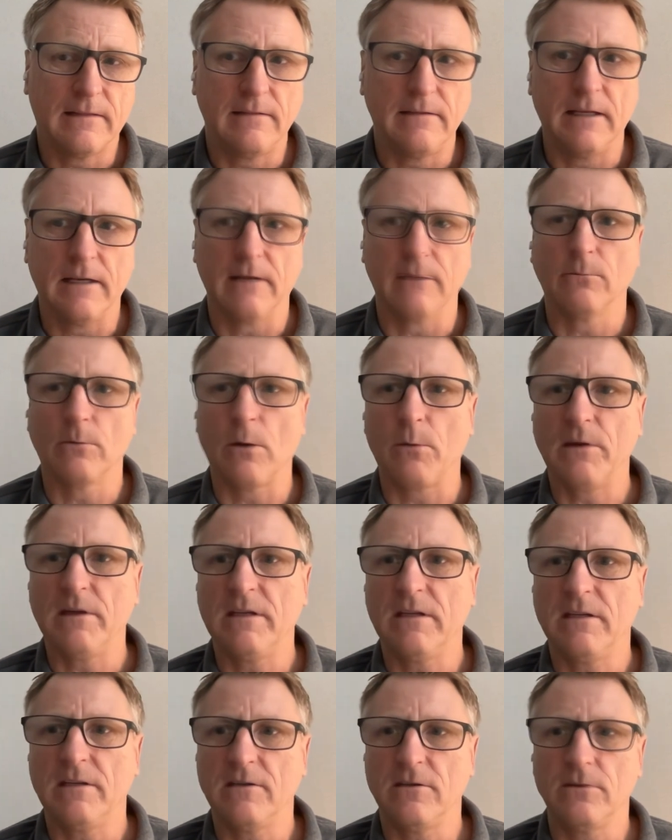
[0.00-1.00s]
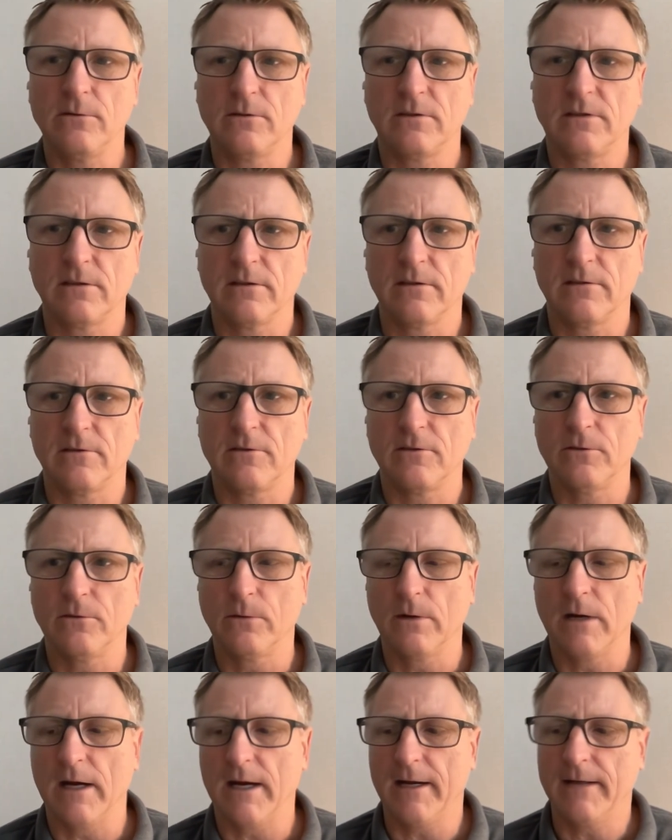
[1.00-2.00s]
you know, what we need to do to
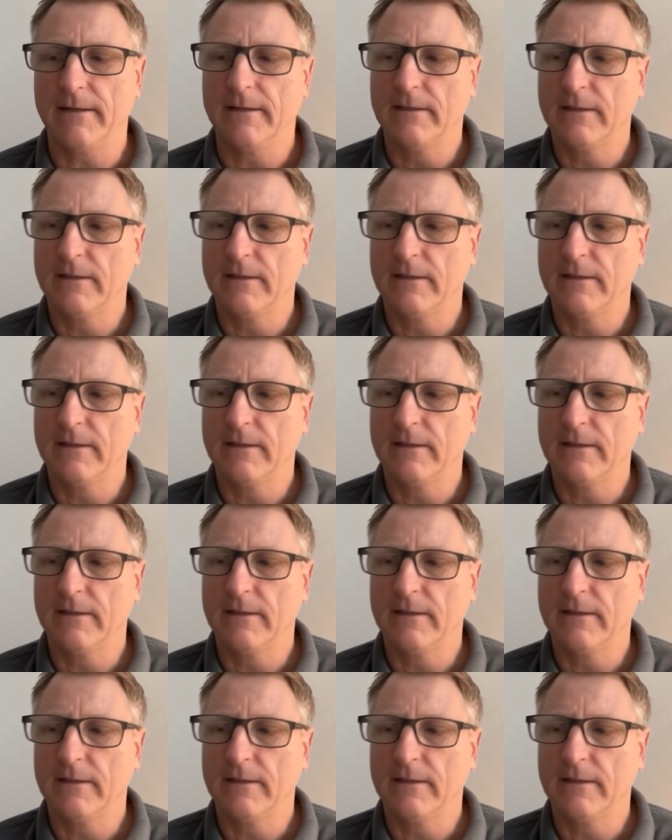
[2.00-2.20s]
to uh,